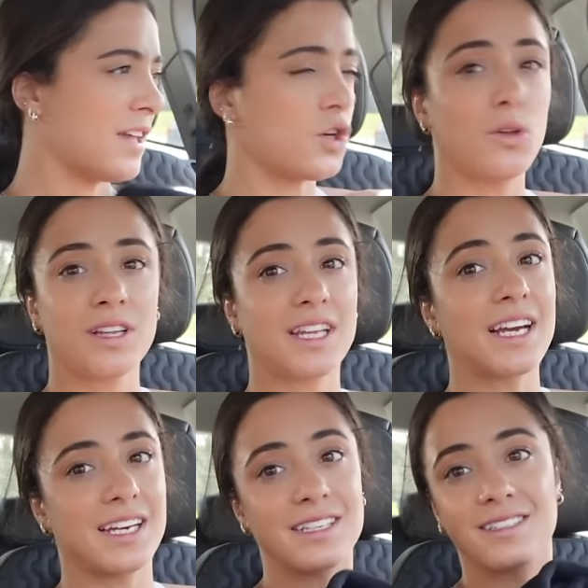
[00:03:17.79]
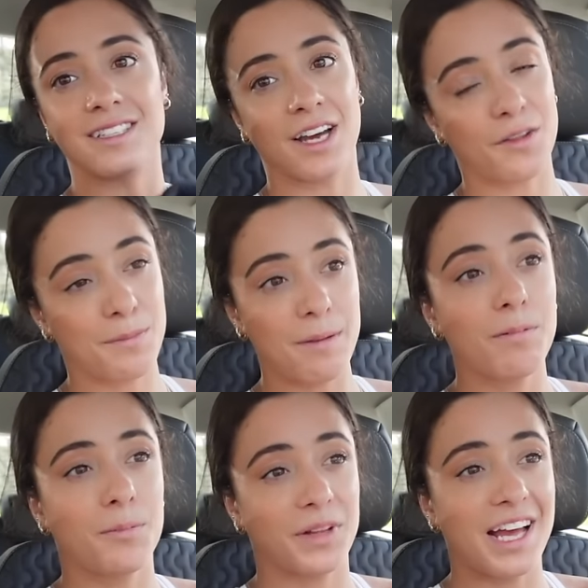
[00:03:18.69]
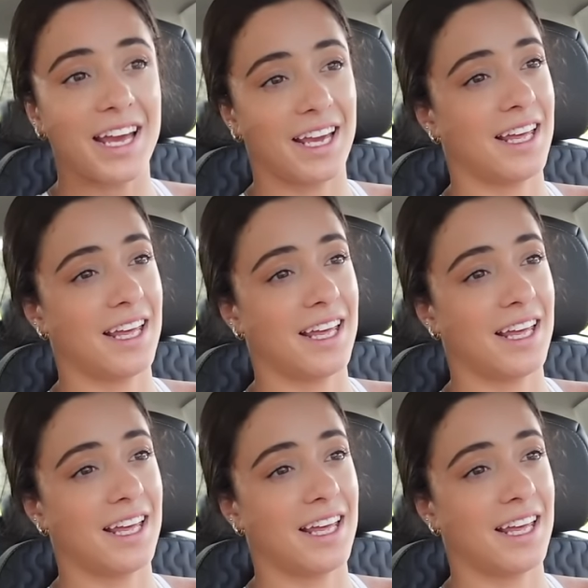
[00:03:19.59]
The only thing is, the other people playing